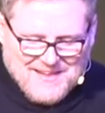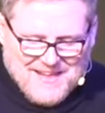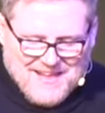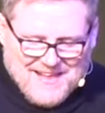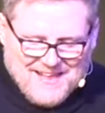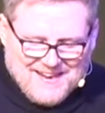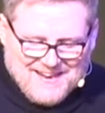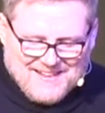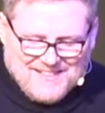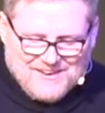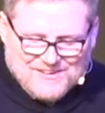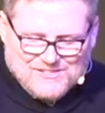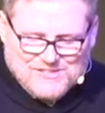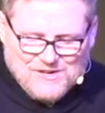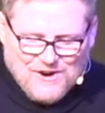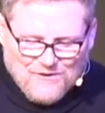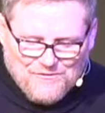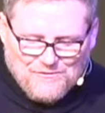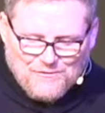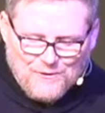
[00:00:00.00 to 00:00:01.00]
It, eh, there's
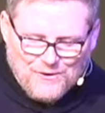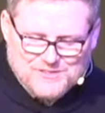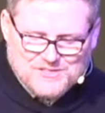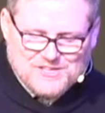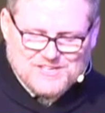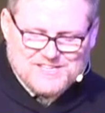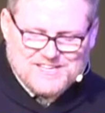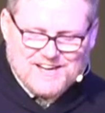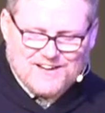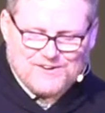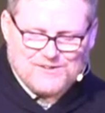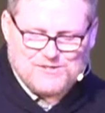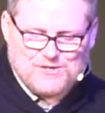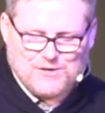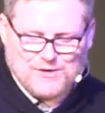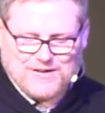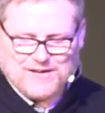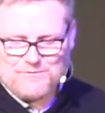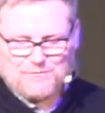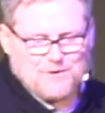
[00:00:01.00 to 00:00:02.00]
no fortune tellers
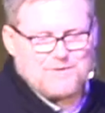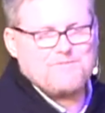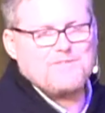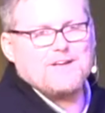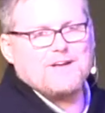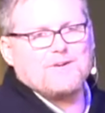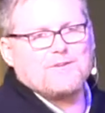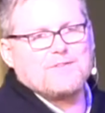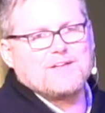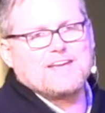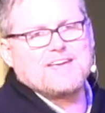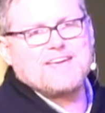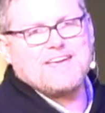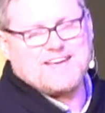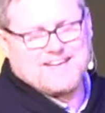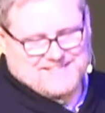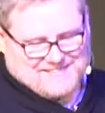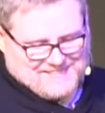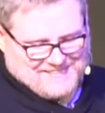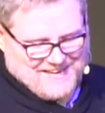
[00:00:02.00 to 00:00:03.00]
who can reveal the
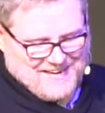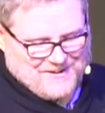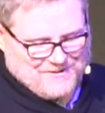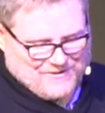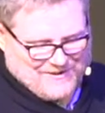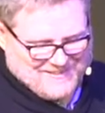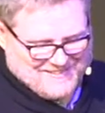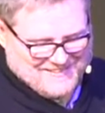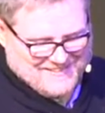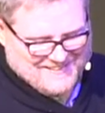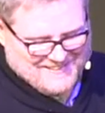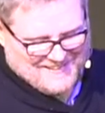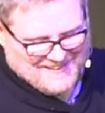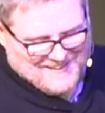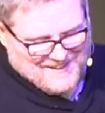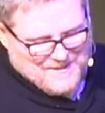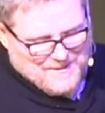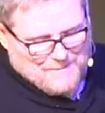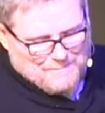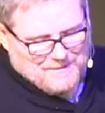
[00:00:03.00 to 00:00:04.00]
king's secret,
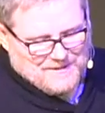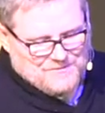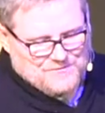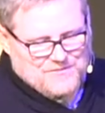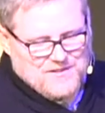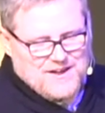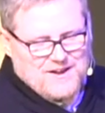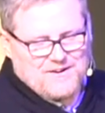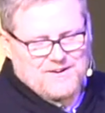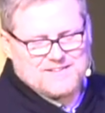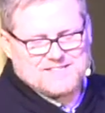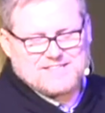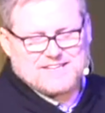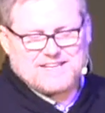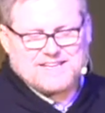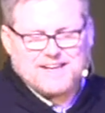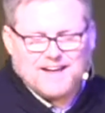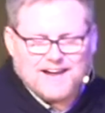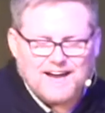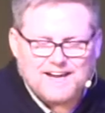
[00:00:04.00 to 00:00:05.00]
but there is a
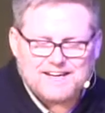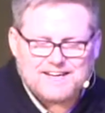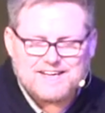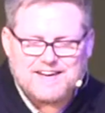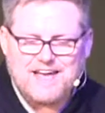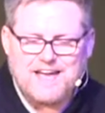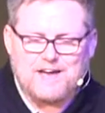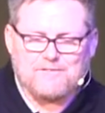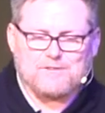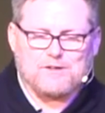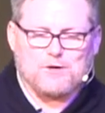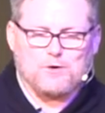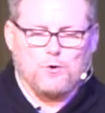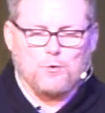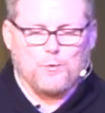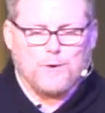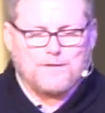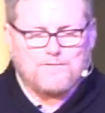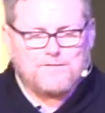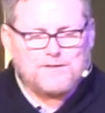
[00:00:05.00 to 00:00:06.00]
God in heaven
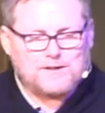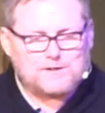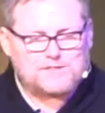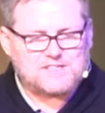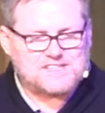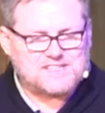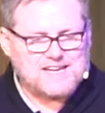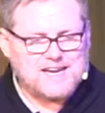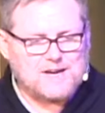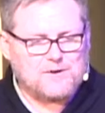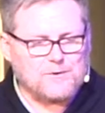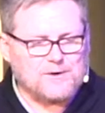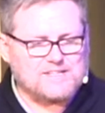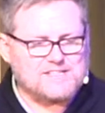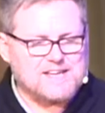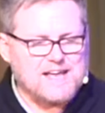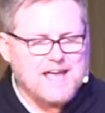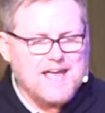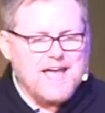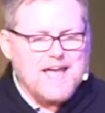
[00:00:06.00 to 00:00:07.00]
who reveals
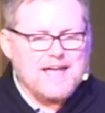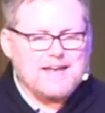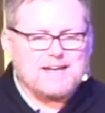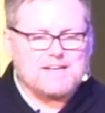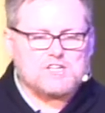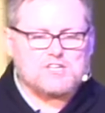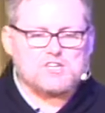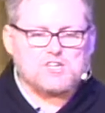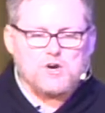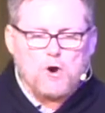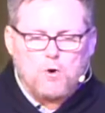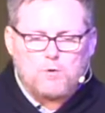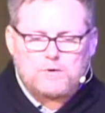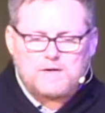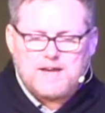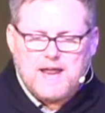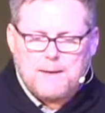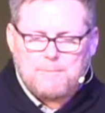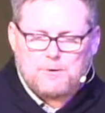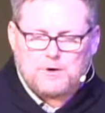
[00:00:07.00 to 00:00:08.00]
secrets and has
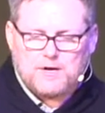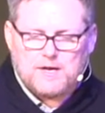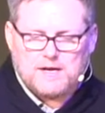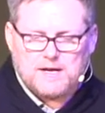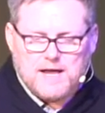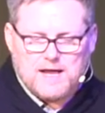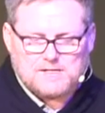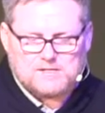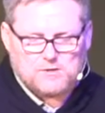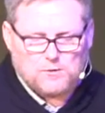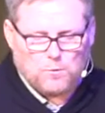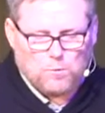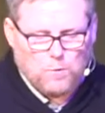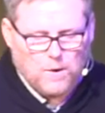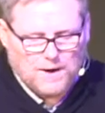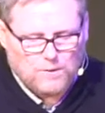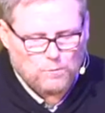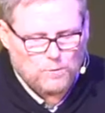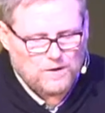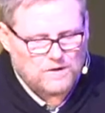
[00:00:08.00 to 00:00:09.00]
shown Nebuchadnezzar
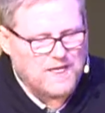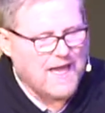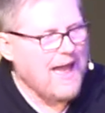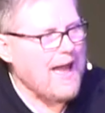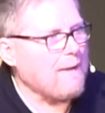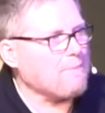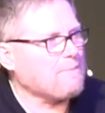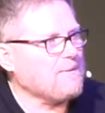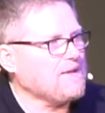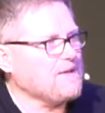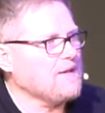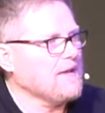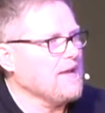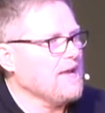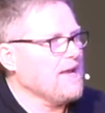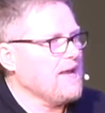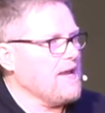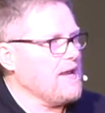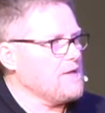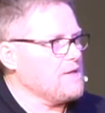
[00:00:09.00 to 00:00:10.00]
what will happen
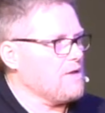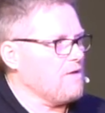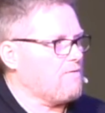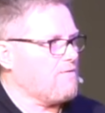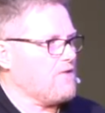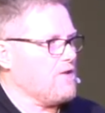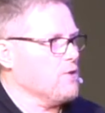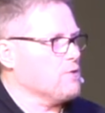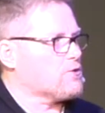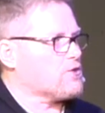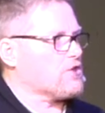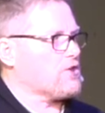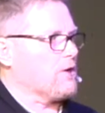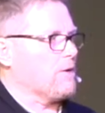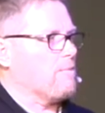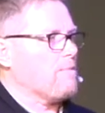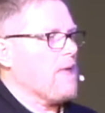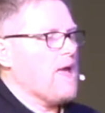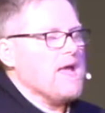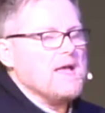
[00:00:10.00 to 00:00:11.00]
in the
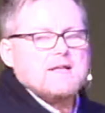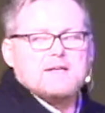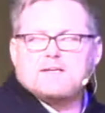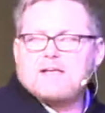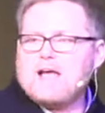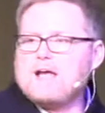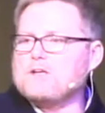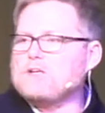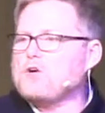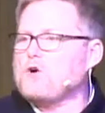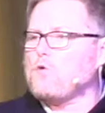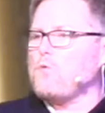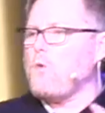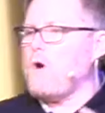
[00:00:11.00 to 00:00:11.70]
future. Daniel